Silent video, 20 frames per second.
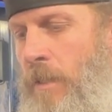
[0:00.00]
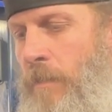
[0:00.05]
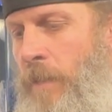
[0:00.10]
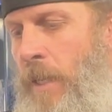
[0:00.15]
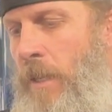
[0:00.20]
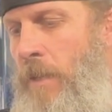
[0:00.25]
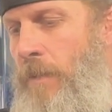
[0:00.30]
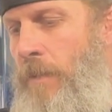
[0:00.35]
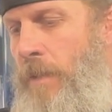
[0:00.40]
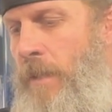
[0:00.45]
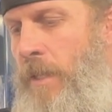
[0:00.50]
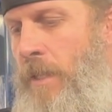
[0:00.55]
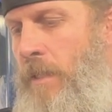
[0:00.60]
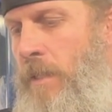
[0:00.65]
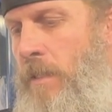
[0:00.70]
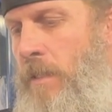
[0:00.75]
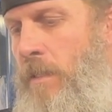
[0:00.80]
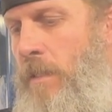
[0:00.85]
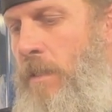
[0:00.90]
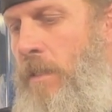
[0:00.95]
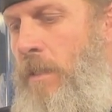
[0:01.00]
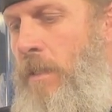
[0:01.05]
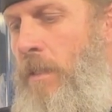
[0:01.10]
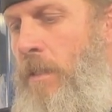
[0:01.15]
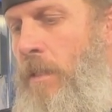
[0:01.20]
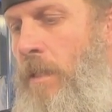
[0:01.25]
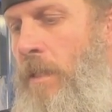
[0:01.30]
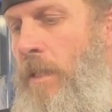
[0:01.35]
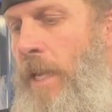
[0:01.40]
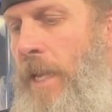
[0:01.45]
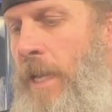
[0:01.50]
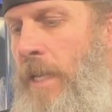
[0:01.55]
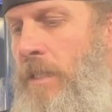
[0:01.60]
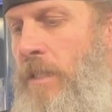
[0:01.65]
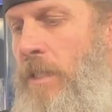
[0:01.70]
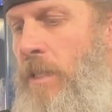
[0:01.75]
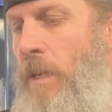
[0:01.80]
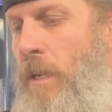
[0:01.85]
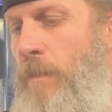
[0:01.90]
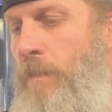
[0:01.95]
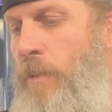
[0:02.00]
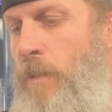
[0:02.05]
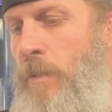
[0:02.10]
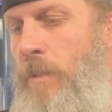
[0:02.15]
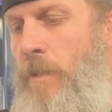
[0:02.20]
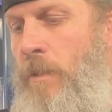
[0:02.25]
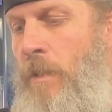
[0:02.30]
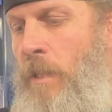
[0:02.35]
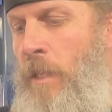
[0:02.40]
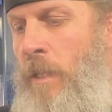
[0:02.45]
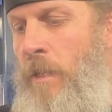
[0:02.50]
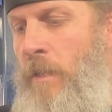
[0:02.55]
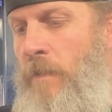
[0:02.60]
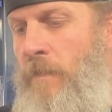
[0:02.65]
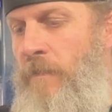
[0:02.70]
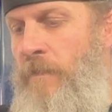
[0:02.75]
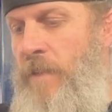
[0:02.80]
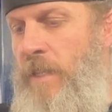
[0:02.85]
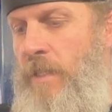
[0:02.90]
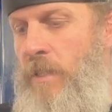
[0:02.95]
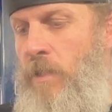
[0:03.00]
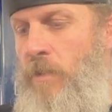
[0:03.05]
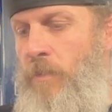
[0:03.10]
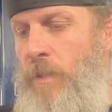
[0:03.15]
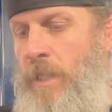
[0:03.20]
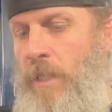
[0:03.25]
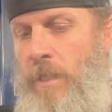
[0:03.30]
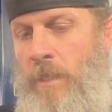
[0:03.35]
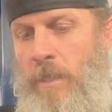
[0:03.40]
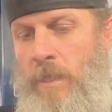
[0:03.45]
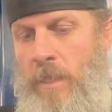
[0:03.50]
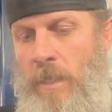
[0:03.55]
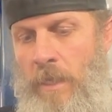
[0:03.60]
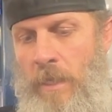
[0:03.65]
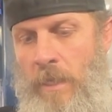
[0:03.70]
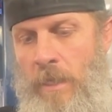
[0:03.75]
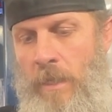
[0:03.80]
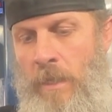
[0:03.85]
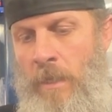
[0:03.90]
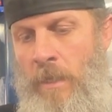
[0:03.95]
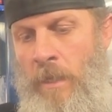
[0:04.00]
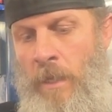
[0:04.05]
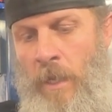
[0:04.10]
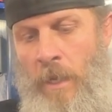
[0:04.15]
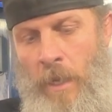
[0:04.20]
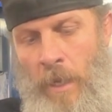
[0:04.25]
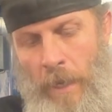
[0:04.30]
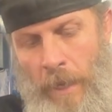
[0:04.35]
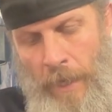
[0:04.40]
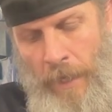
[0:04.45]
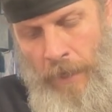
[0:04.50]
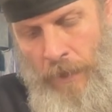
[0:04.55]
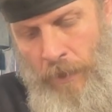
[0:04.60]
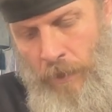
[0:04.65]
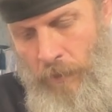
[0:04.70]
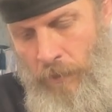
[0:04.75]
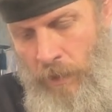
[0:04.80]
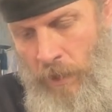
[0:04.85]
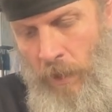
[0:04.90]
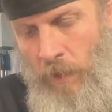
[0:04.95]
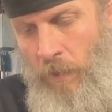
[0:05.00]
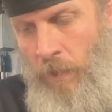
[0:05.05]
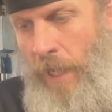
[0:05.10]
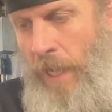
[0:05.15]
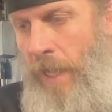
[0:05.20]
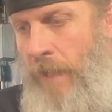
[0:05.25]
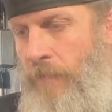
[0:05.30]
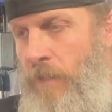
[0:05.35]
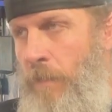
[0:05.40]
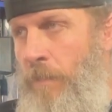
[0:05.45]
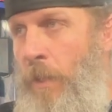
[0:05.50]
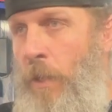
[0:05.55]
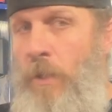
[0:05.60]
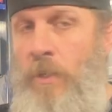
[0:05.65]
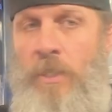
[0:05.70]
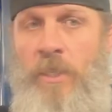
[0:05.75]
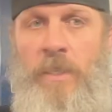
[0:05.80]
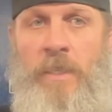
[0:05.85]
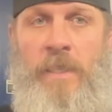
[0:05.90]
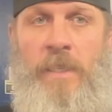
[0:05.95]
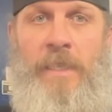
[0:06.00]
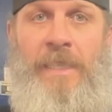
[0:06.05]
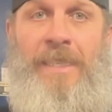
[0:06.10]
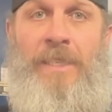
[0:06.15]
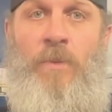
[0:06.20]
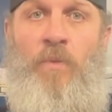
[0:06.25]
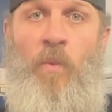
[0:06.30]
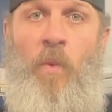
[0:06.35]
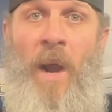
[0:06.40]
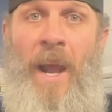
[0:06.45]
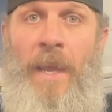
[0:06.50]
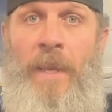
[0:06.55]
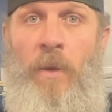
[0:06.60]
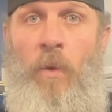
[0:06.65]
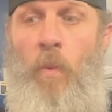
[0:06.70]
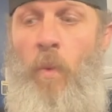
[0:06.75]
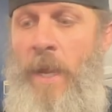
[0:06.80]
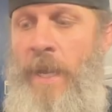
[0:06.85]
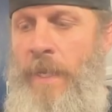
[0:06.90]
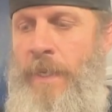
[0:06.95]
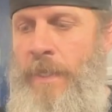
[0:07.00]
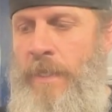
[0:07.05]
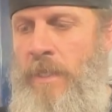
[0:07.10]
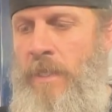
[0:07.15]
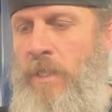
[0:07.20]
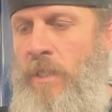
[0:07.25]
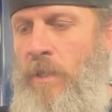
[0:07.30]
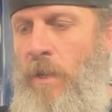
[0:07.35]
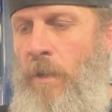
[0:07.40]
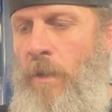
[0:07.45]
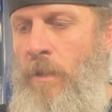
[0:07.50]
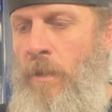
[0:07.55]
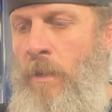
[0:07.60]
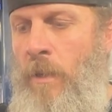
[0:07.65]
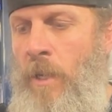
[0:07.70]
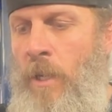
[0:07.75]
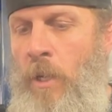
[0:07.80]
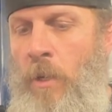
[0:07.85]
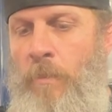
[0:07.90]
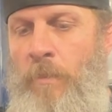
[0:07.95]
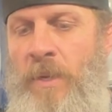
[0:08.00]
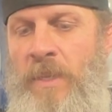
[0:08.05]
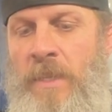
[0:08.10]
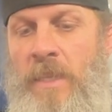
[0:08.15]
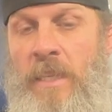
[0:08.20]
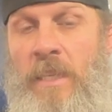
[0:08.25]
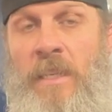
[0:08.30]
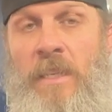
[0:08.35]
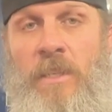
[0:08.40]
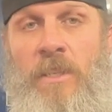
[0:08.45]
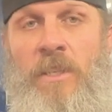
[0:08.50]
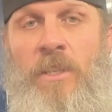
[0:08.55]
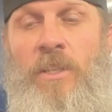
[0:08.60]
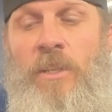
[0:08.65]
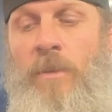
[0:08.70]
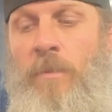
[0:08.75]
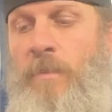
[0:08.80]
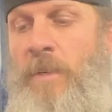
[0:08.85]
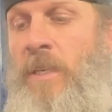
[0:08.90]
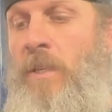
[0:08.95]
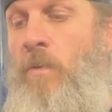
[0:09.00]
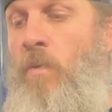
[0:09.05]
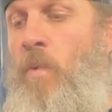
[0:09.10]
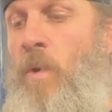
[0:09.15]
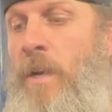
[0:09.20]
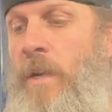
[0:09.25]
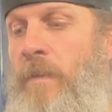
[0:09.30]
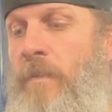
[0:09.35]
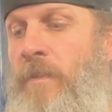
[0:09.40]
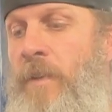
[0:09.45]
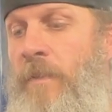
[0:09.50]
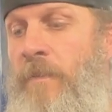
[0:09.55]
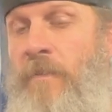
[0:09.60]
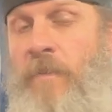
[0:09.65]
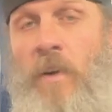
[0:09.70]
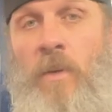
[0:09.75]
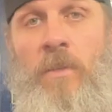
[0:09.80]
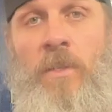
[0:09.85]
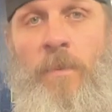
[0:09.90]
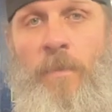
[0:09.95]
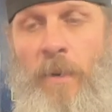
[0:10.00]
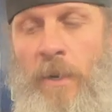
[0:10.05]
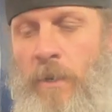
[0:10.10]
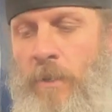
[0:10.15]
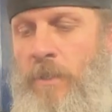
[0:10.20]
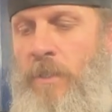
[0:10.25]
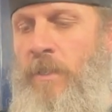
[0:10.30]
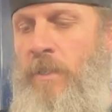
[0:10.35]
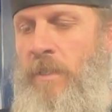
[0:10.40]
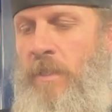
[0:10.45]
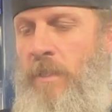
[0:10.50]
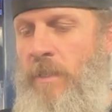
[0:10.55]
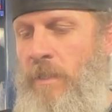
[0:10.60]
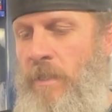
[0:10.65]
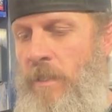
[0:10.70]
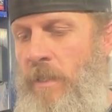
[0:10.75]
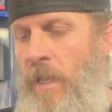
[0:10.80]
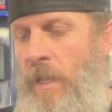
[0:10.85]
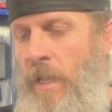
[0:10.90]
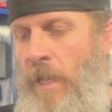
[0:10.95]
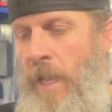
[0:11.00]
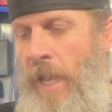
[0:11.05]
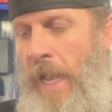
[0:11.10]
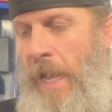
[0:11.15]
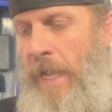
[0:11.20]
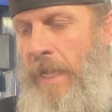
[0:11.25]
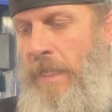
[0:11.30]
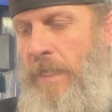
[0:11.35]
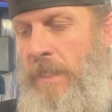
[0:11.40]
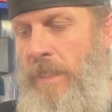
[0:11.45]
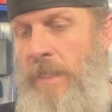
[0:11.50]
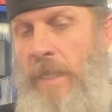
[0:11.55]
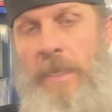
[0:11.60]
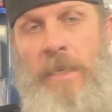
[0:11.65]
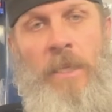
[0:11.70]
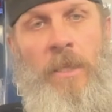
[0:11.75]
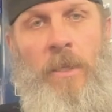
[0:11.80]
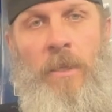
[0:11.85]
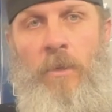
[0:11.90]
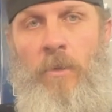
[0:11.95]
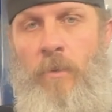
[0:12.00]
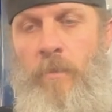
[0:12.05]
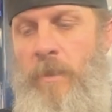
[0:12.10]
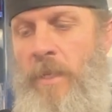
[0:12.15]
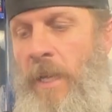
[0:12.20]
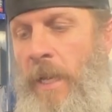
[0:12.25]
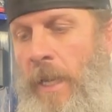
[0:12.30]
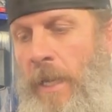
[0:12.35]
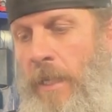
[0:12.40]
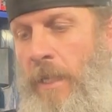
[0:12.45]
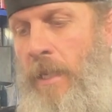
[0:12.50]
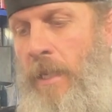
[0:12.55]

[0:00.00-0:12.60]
about this in the last couple vids we did. You don't have to purchase these right away to start, but these should be one of your first purchases as like a Lube Tech.